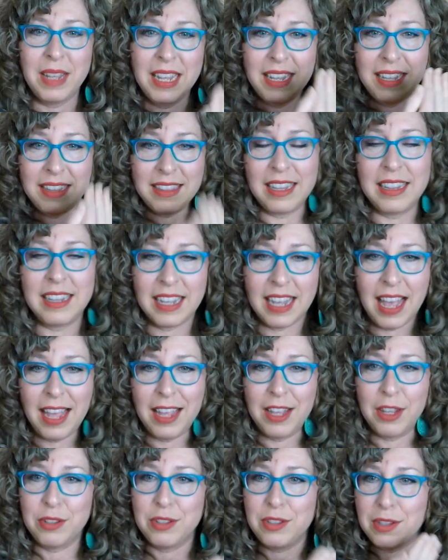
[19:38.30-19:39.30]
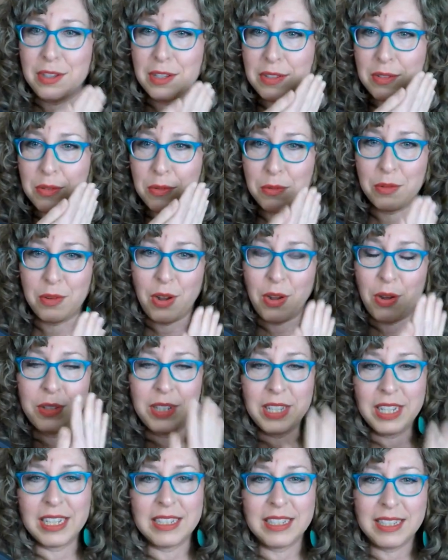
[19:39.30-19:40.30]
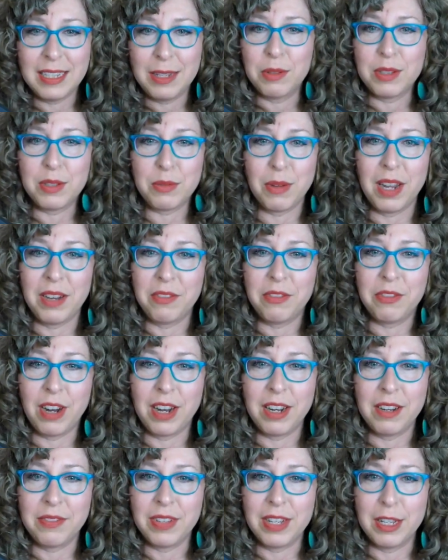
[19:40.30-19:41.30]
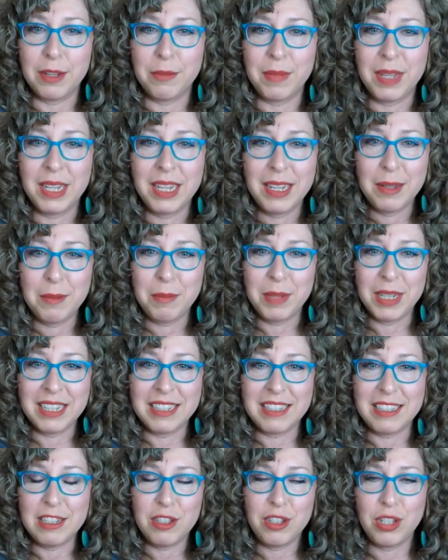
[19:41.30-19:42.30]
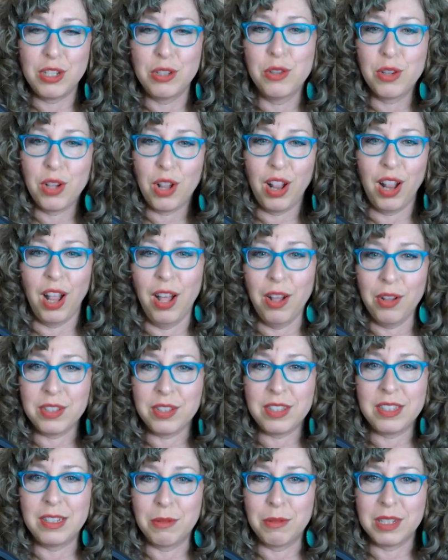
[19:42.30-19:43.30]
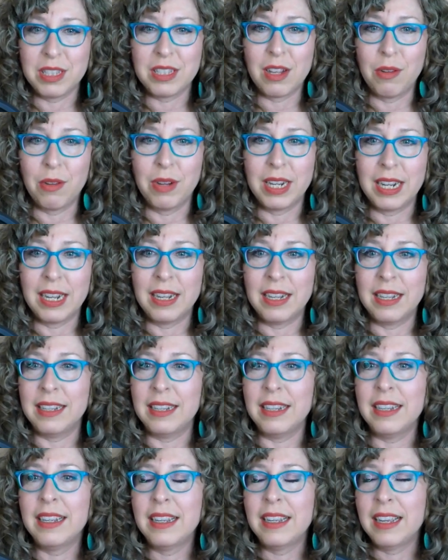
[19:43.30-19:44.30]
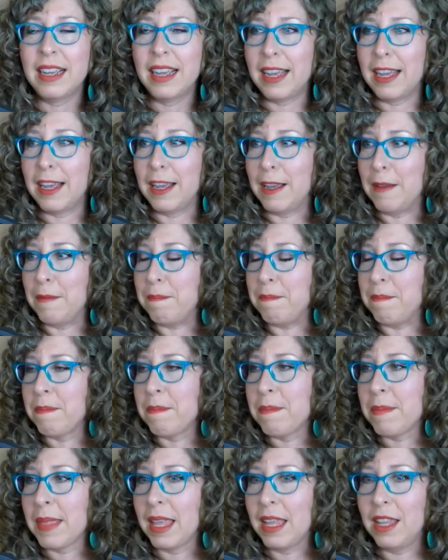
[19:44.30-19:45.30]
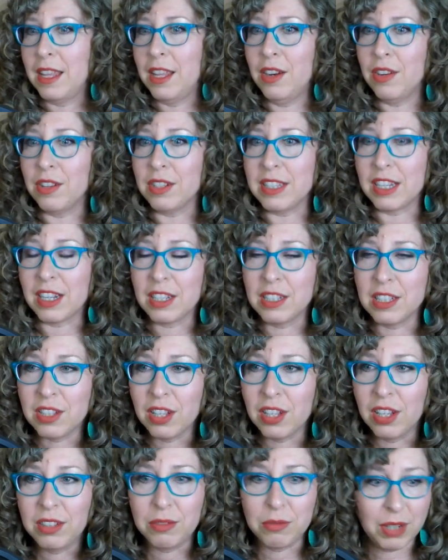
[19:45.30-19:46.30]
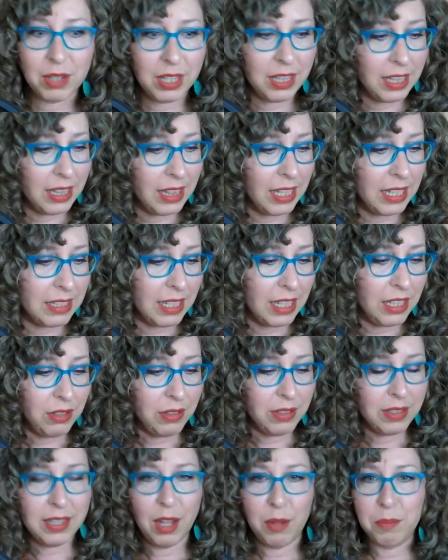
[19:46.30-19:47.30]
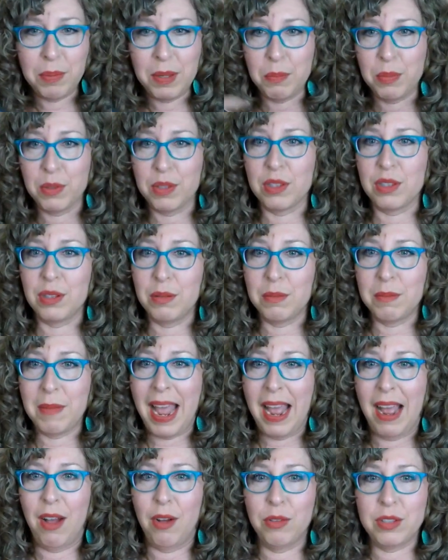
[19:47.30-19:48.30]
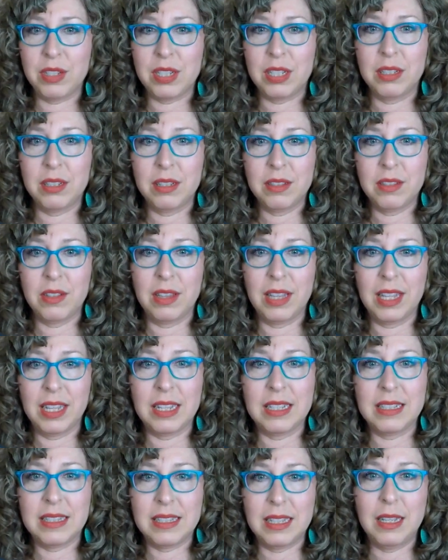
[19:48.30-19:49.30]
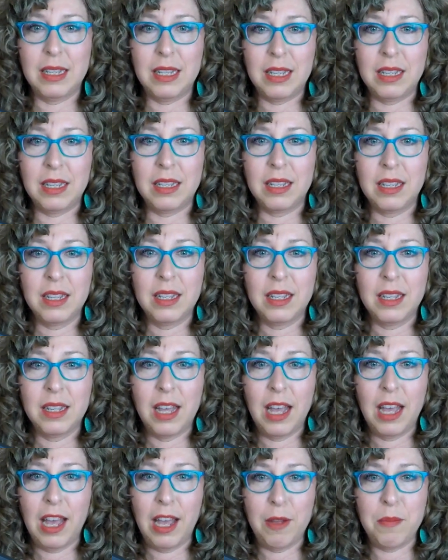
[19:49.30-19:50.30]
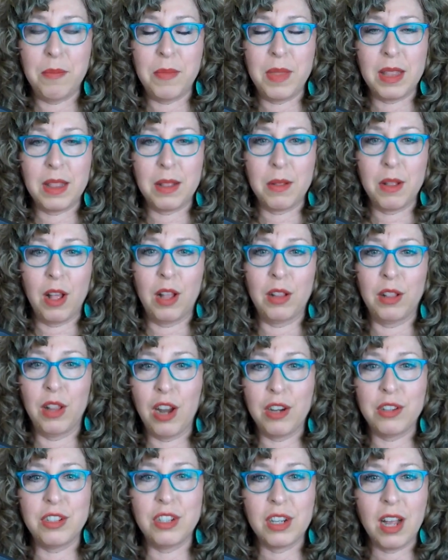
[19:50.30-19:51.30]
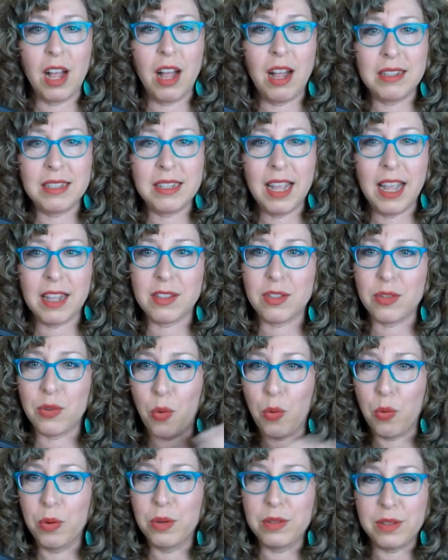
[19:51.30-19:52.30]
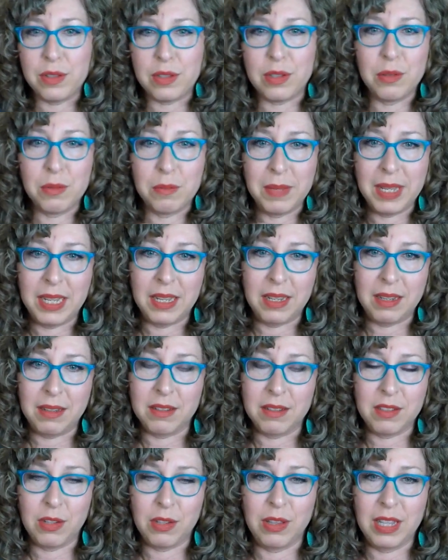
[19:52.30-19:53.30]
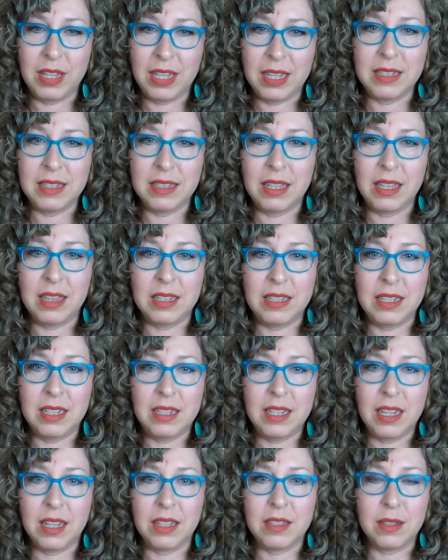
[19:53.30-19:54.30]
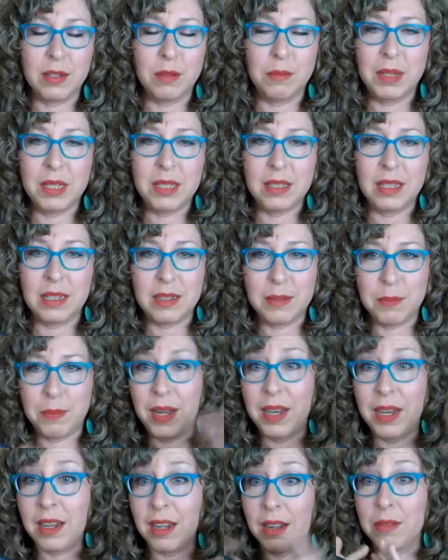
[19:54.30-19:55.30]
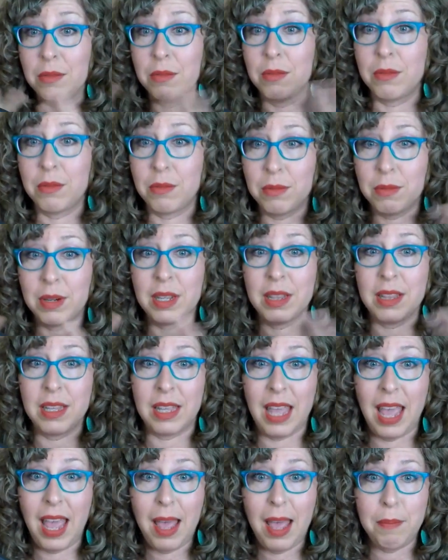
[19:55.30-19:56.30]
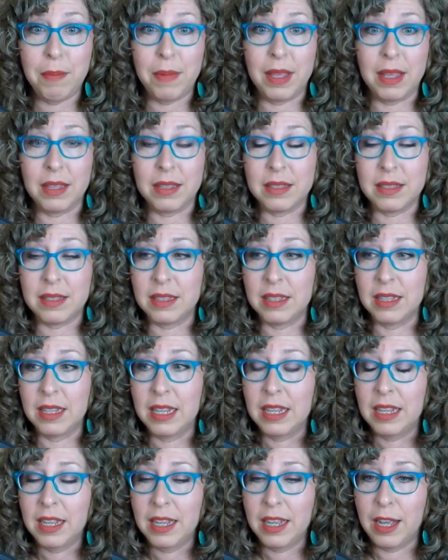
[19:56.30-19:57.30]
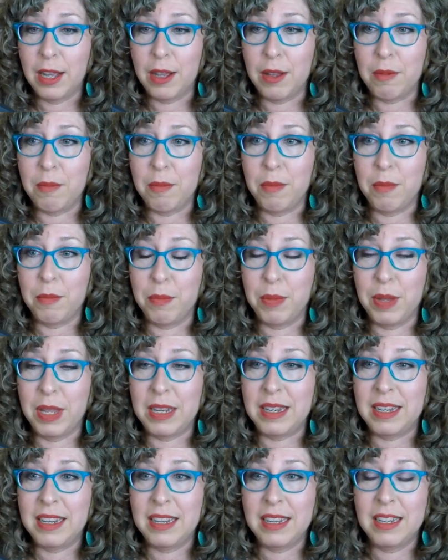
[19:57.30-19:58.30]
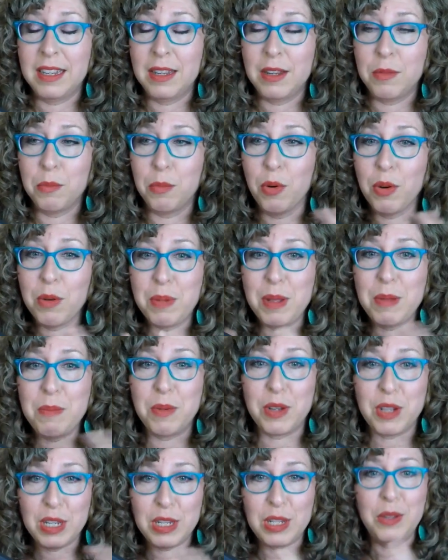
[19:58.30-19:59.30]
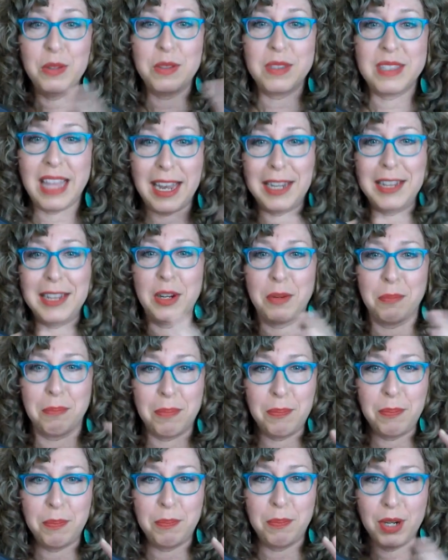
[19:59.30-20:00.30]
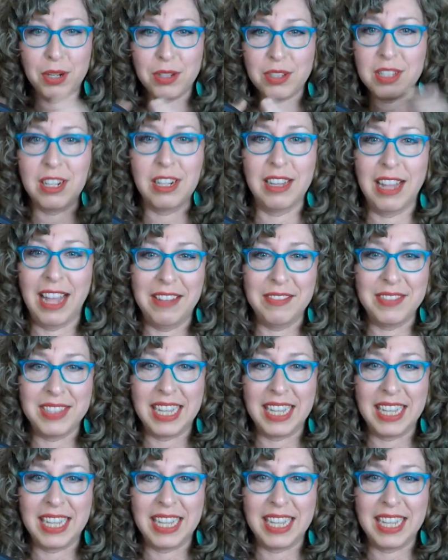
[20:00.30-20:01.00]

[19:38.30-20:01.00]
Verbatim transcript: than the guy who's just only can see what's right in front of mm-hmm. him because he's too close to what's going on. Mm-hmm. Um, you know, as a consultant, one of the things I do is help people zoom out so they can see um, a larger context or zoom in so they can see the details they're missing, depending on where the gap is. Um, but more people could use that in their personal lives, I